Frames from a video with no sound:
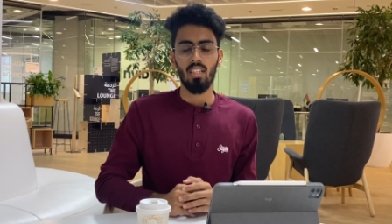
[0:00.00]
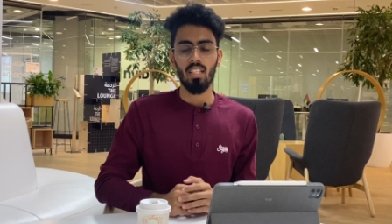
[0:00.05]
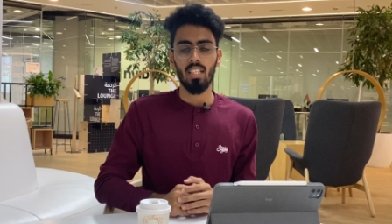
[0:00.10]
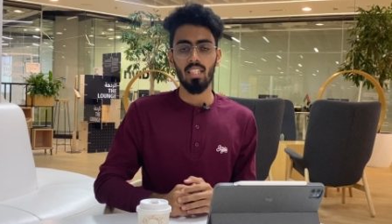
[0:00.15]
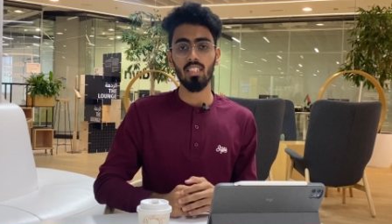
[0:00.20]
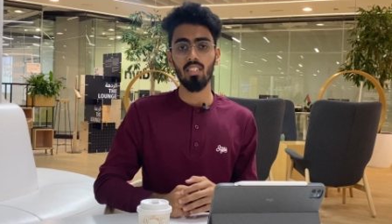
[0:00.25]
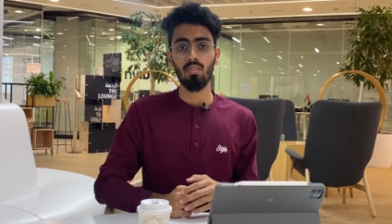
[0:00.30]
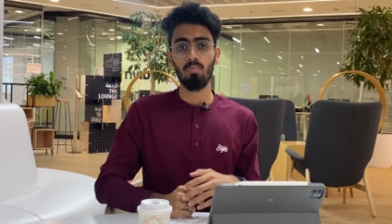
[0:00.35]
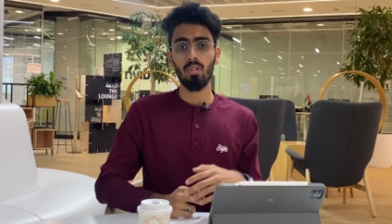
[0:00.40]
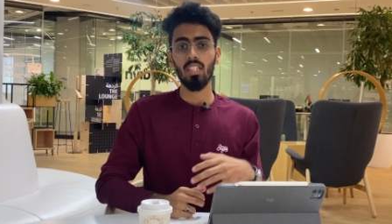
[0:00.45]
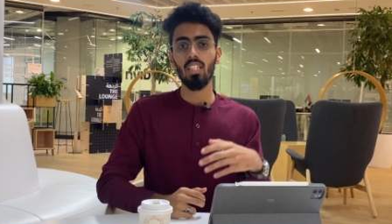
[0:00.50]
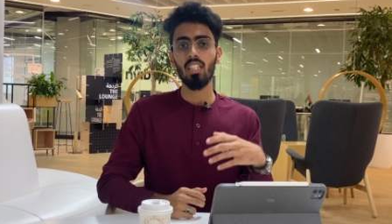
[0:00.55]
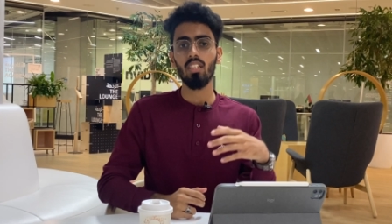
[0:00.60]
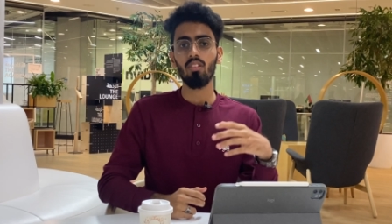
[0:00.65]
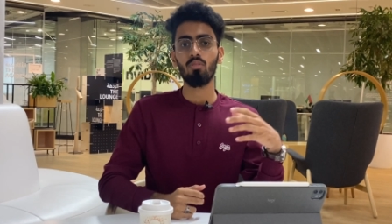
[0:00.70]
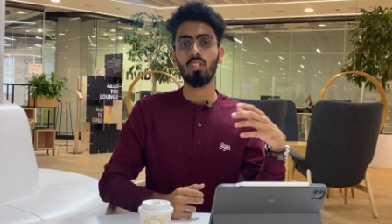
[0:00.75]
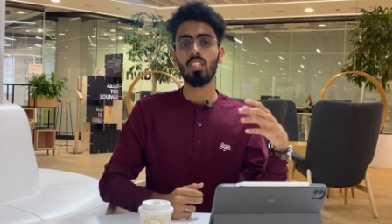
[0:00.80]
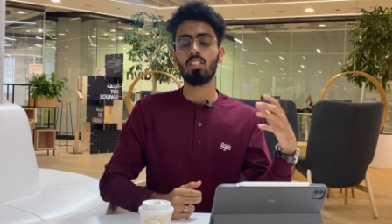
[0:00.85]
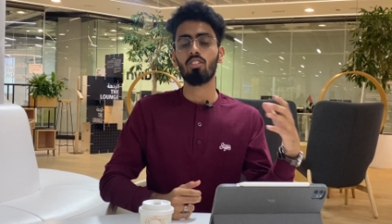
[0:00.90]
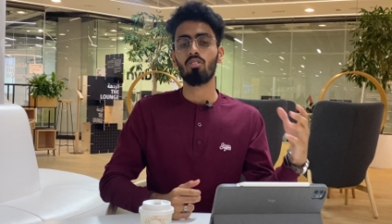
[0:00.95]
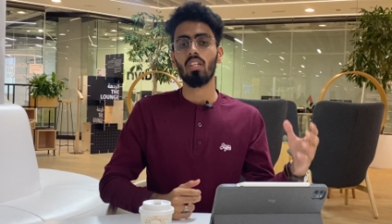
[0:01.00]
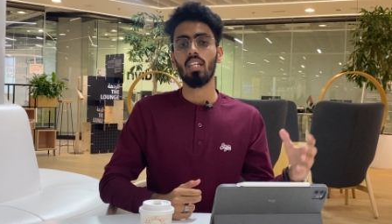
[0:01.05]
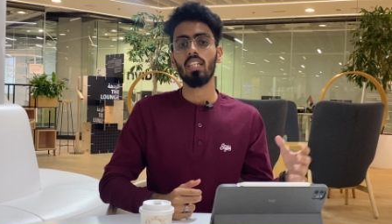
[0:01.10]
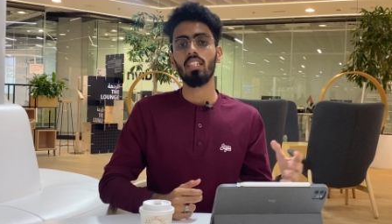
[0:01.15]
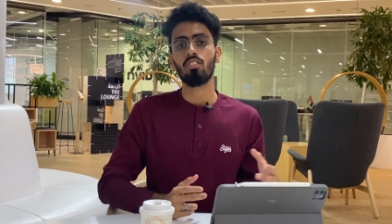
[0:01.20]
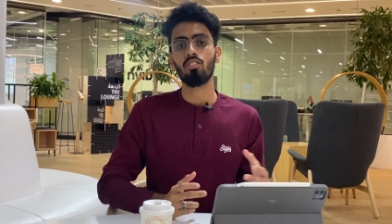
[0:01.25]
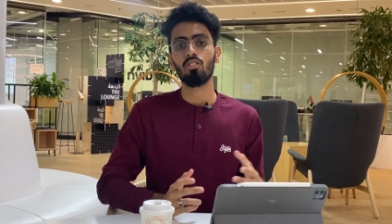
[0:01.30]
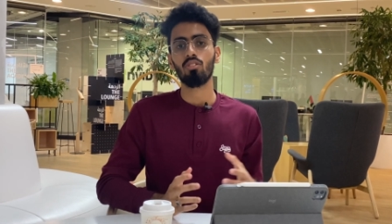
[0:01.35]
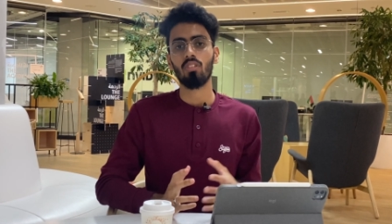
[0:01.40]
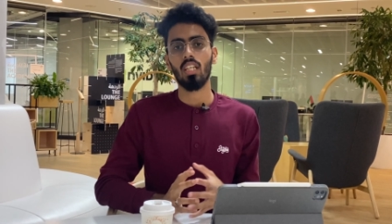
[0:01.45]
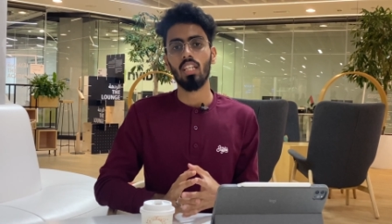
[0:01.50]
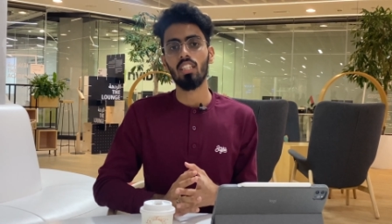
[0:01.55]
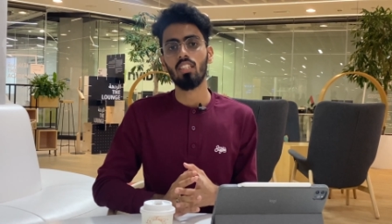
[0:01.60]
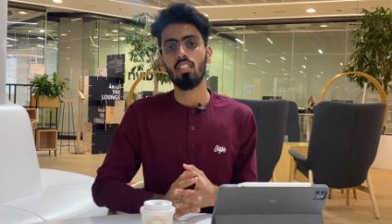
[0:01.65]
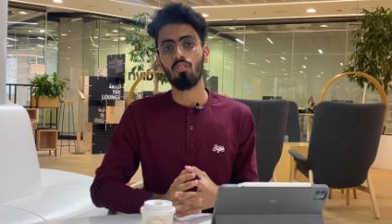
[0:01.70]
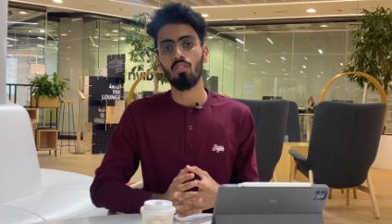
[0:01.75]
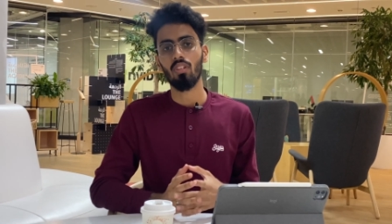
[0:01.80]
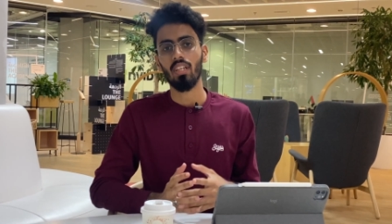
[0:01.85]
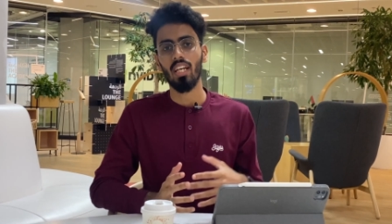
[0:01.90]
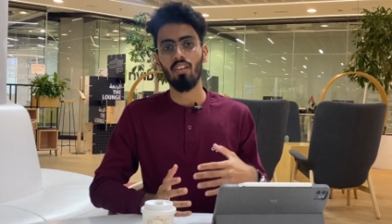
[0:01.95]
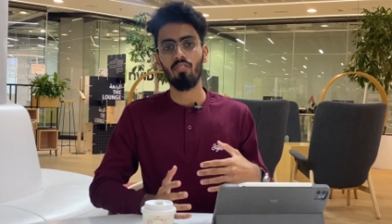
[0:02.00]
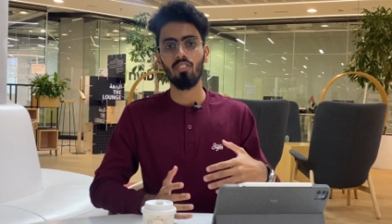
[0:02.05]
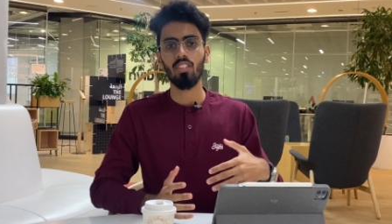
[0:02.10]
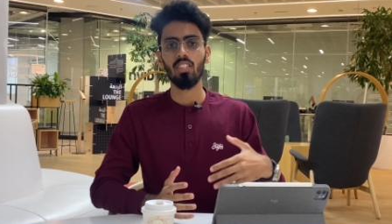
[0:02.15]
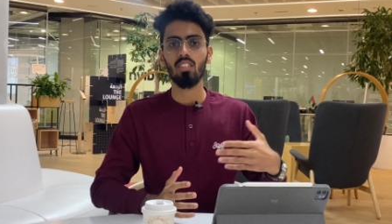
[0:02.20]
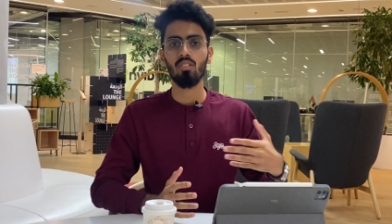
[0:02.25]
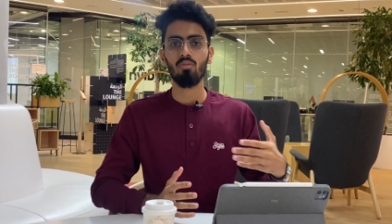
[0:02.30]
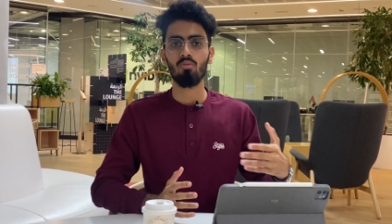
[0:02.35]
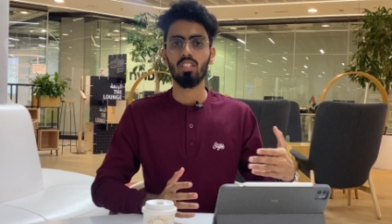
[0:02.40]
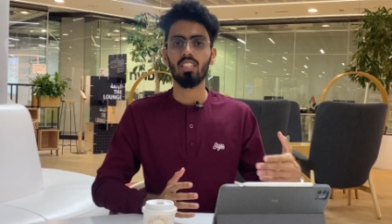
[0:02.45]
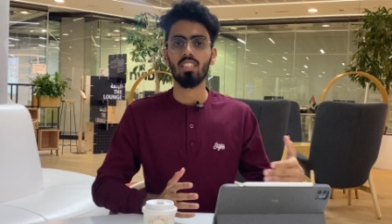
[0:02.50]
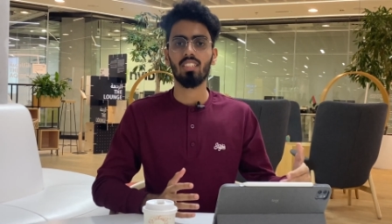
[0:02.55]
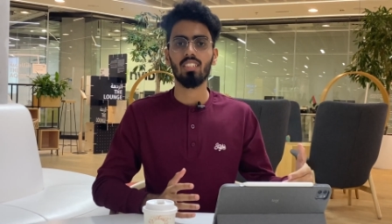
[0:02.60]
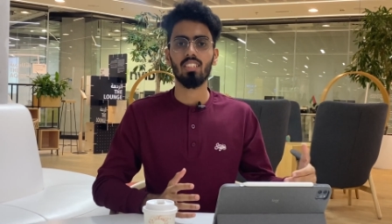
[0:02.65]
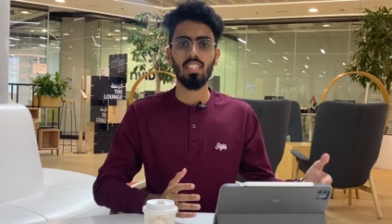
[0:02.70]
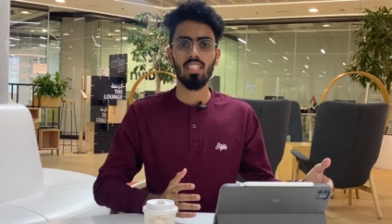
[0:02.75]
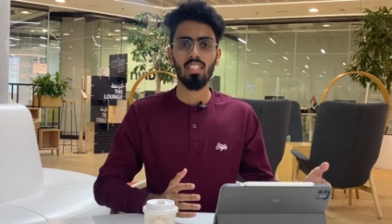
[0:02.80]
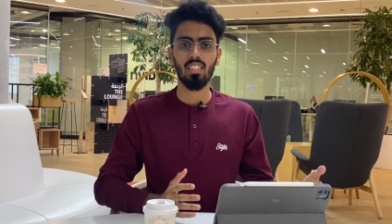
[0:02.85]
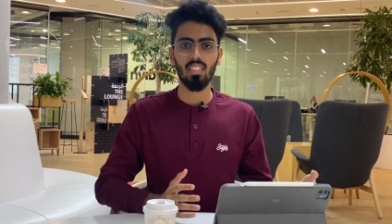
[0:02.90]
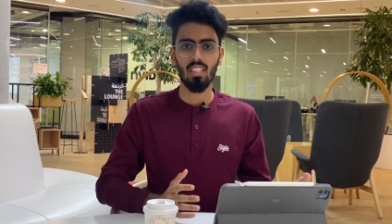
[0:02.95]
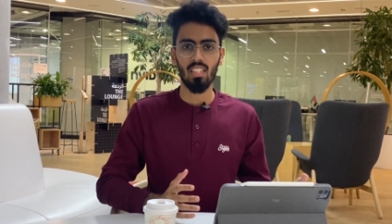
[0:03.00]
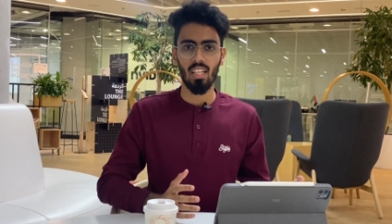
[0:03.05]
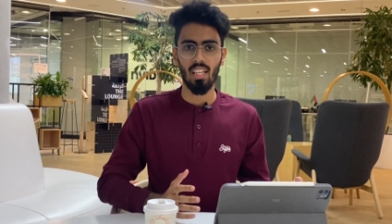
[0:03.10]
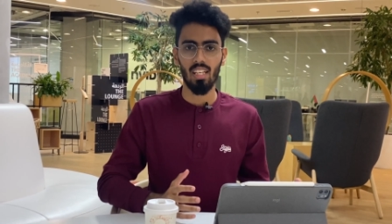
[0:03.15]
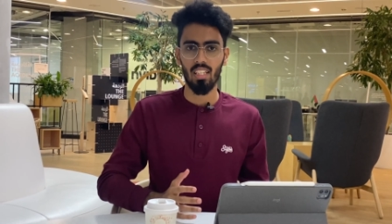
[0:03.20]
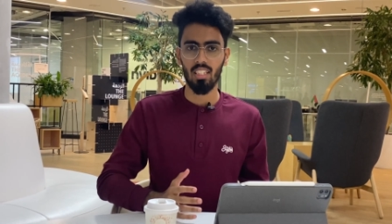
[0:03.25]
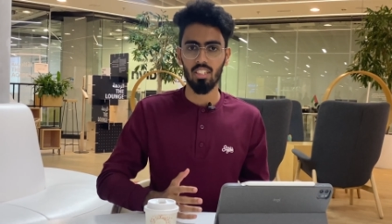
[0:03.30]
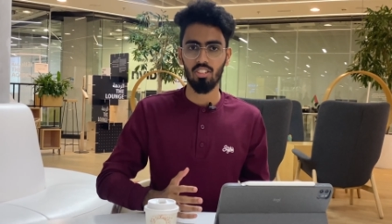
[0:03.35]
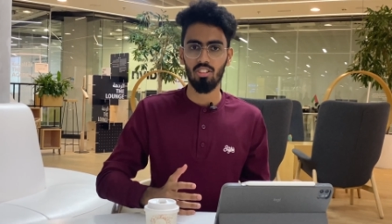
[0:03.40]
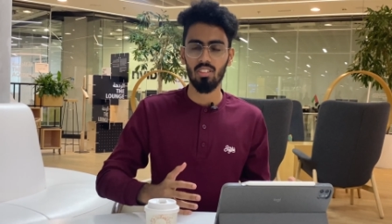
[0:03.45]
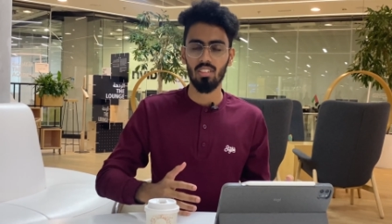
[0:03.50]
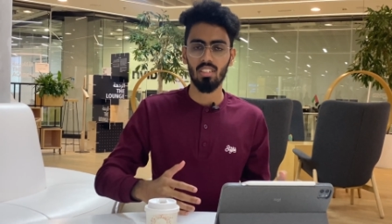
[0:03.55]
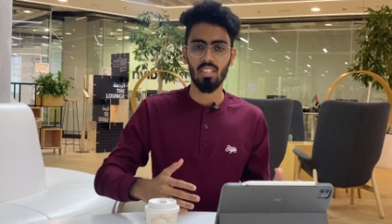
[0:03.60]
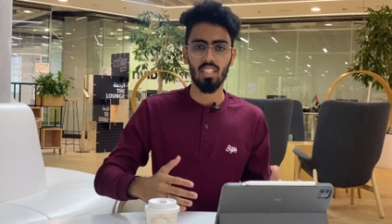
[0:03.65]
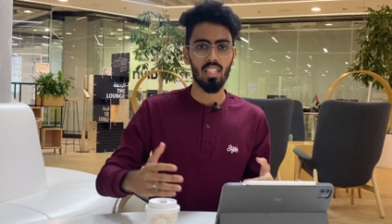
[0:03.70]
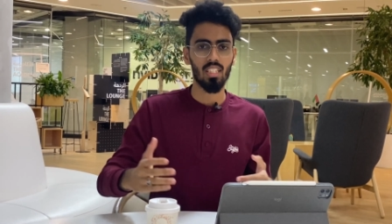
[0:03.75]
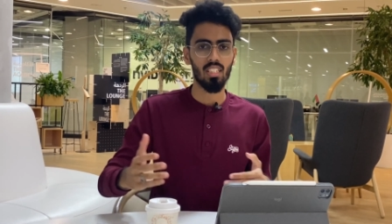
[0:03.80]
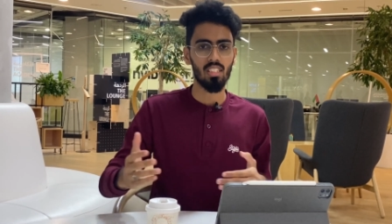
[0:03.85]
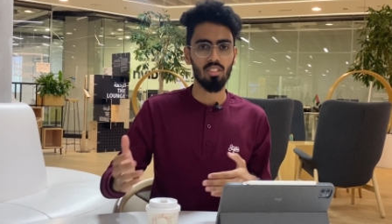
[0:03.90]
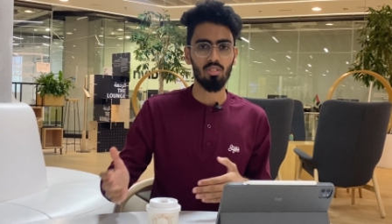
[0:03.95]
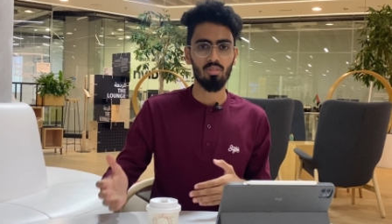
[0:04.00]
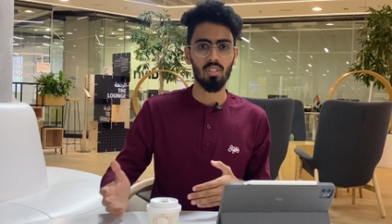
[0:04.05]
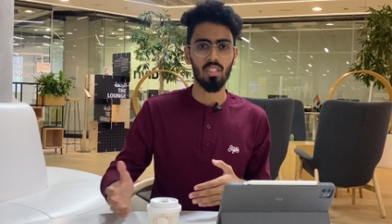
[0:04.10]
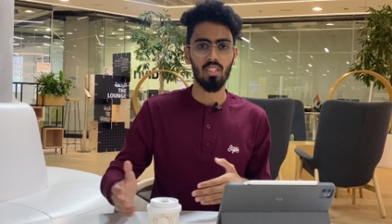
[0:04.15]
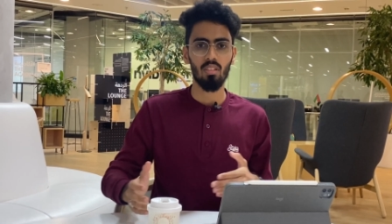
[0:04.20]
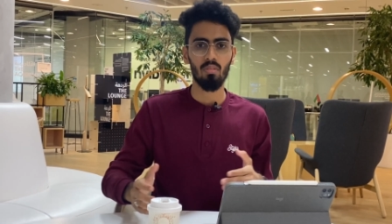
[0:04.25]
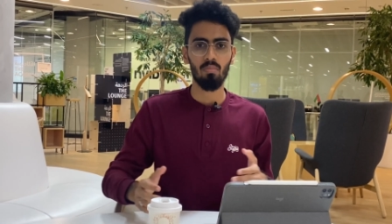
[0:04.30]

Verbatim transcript: In the beginning, we try to write down everything which is said in the lectures and answer,